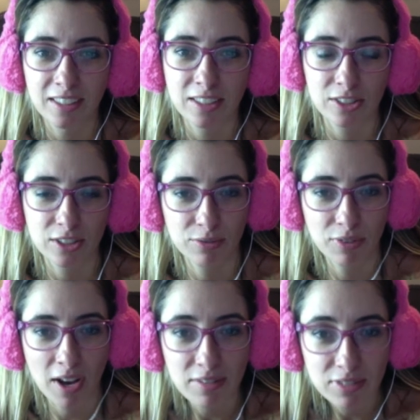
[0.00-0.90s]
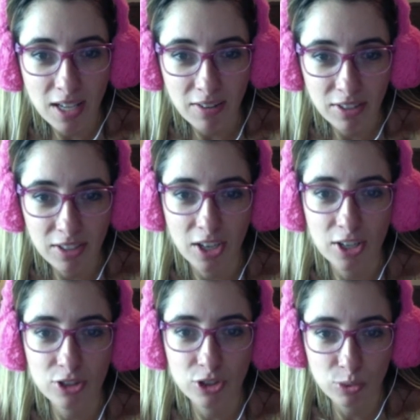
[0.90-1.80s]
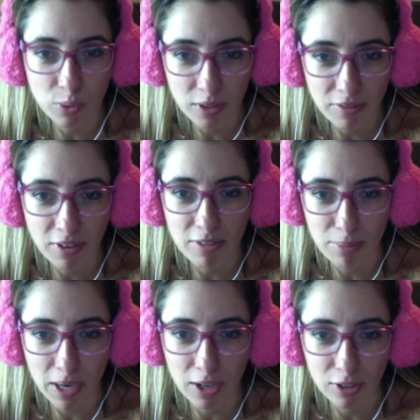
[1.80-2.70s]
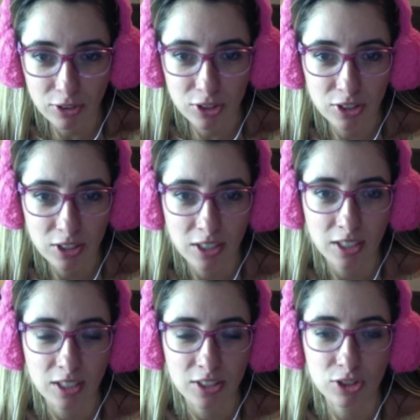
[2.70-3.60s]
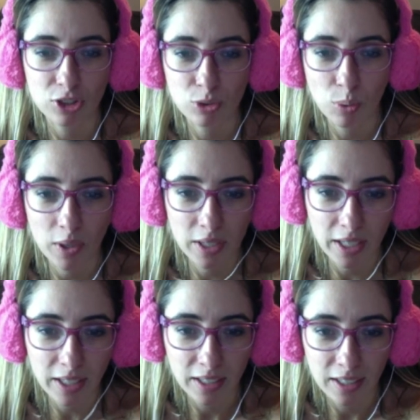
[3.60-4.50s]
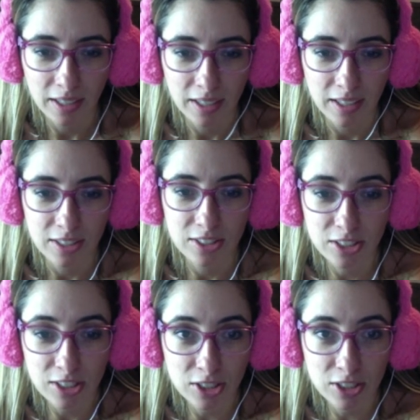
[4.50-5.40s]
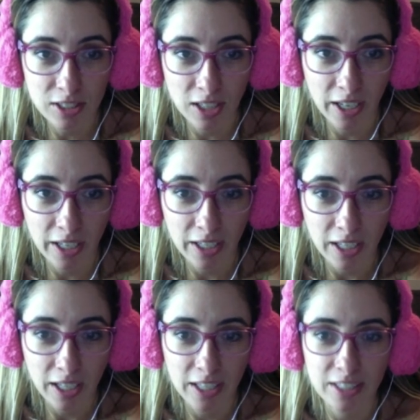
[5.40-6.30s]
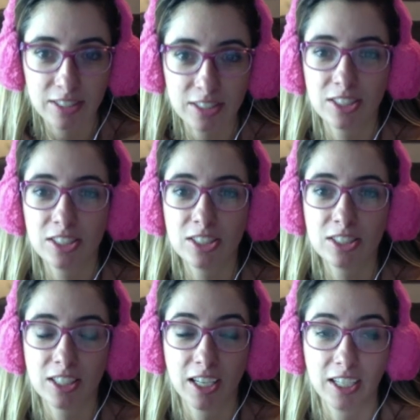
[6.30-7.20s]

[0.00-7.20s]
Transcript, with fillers: She's 5'7, 125 pounds. She's 20. She just like, she just like